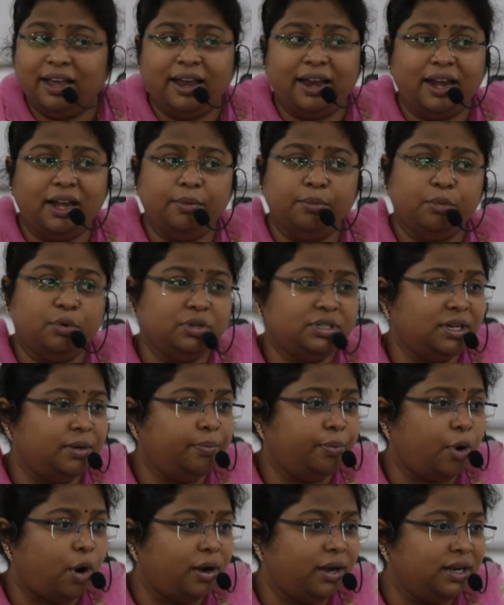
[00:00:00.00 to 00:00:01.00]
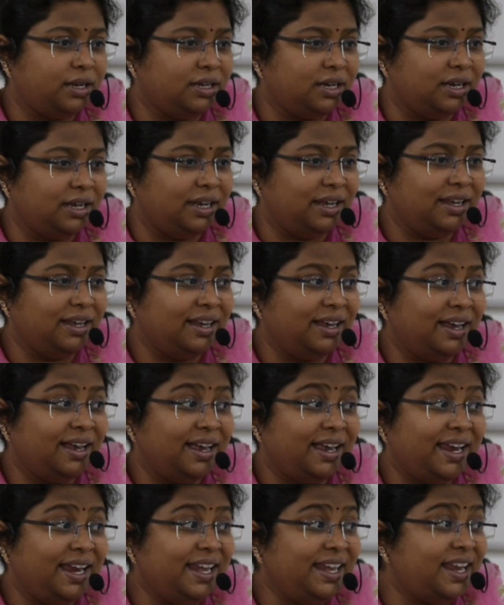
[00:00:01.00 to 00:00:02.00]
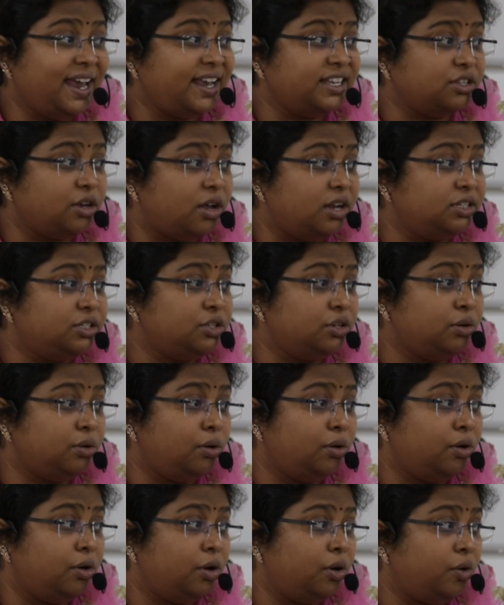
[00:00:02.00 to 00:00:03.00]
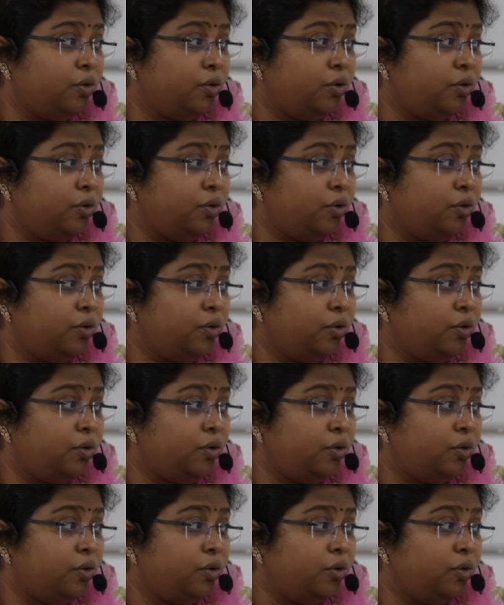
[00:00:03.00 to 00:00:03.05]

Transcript: and most importantly, India is also